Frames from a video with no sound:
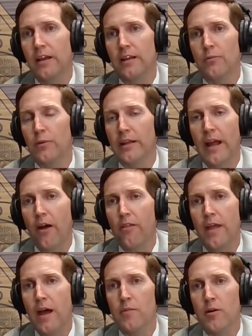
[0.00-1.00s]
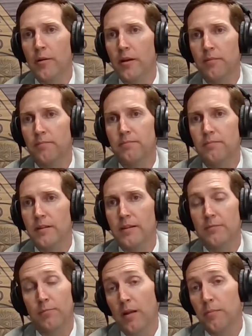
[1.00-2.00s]
could recount that moment of
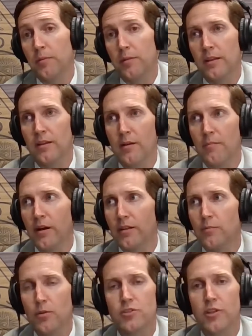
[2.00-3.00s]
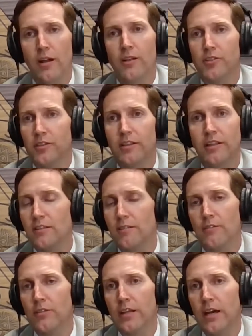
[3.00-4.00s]
probably among the most challenging things
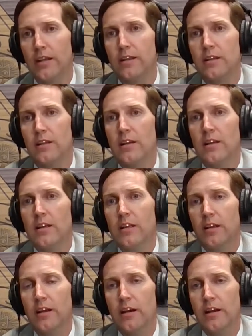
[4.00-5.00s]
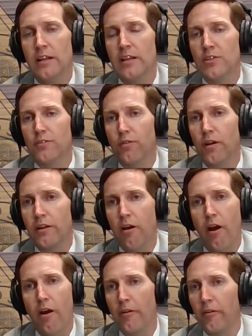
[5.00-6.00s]
I've ever done. In his front
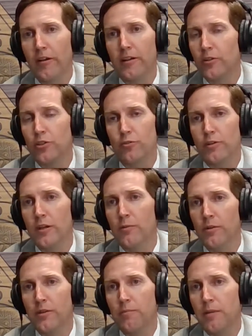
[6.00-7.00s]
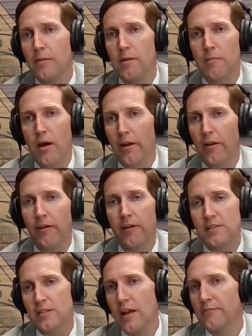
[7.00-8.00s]
yard underneath their tree with the baby monitor
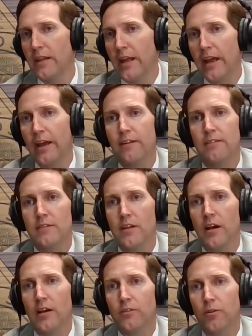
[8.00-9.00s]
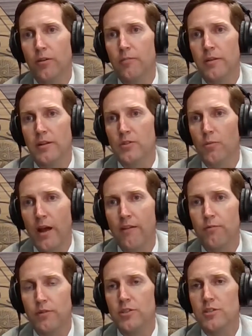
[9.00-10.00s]
in his left hand, told him that his
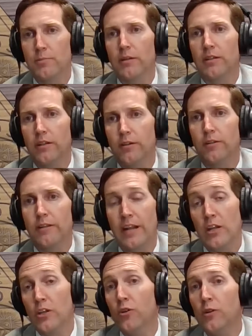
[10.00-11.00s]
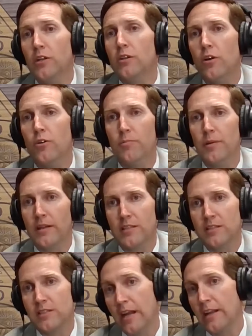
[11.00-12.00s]
wife had just been killed. And I knew he knew
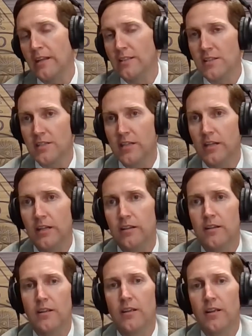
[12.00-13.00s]
because standing at the scene,